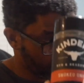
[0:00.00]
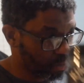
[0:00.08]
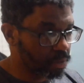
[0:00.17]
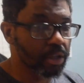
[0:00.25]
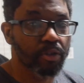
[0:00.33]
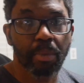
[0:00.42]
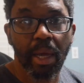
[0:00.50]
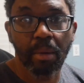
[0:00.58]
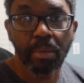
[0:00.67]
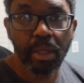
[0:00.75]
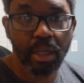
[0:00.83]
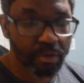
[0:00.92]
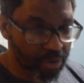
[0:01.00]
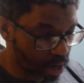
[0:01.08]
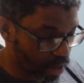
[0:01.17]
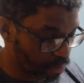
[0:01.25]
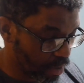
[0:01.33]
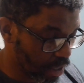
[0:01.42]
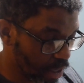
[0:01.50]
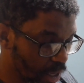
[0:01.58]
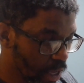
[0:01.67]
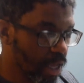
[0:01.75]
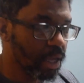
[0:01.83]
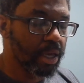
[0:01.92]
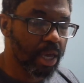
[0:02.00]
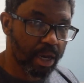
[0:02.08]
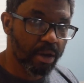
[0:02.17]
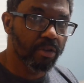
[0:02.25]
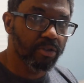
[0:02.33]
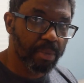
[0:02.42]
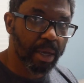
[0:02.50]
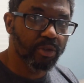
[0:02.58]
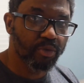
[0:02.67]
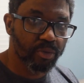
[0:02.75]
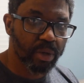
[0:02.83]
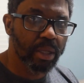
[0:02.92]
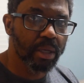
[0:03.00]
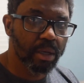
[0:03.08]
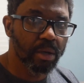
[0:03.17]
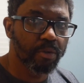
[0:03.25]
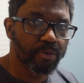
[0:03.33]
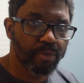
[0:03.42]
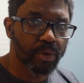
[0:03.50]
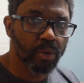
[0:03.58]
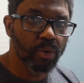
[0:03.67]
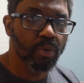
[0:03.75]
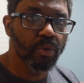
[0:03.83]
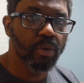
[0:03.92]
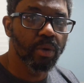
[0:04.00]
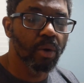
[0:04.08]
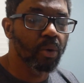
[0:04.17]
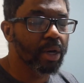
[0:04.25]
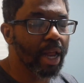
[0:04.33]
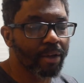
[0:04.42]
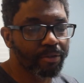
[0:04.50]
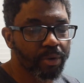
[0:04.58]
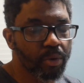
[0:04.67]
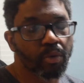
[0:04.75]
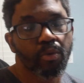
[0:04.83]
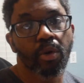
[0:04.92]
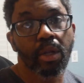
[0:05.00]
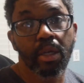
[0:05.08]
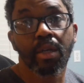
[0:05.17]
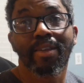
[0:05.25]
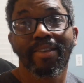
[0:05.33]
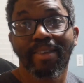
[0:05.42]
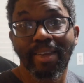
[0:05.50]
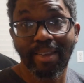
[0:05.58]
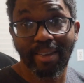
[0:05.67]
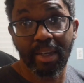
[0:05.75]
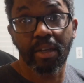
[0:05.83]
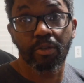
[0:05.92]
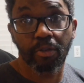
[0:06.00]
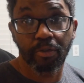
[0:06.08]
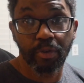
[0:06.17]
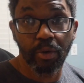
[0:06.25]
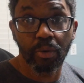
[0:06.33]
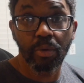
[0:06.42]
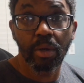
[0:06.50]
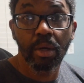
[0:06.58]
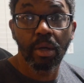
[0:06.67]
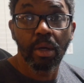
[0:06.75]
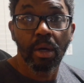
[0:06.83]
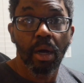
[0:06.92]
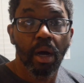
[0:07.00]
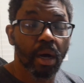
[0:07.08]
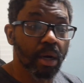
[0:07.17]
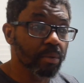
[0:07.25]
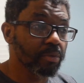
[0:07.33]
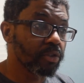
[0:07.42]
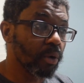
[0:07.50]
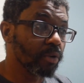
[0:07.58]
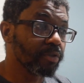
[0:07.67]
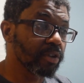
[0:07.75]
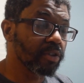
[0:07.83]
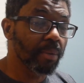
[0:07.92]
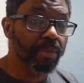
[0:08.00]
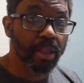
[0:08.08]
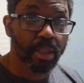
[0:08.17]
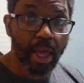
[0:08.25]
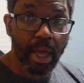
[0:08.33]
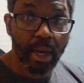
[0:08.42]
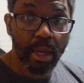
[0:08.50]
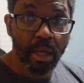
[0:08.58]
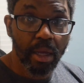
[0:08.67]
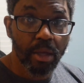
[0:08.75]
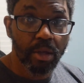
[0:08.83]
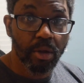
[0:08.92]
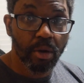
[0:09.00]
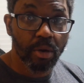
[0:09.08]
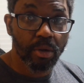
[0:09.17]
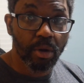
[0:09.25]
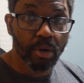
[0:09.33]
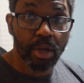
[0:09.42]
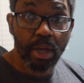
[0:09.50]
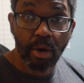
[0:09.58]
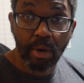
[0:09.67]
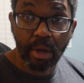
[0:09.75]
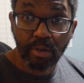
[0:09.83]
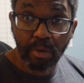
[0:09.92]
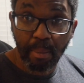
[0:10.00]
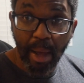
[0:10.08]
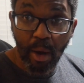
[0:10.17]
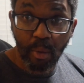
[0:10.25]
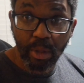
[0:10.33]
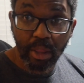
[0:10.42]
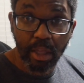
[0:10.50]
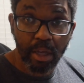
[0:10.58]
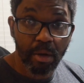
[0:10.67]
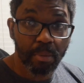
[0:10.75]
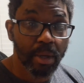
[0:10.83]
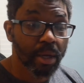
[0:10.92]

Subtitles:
this made a believer out of me. Kinder's makes really good food, or not food, really good seasonings for food. So if it's something that you're curious about with them,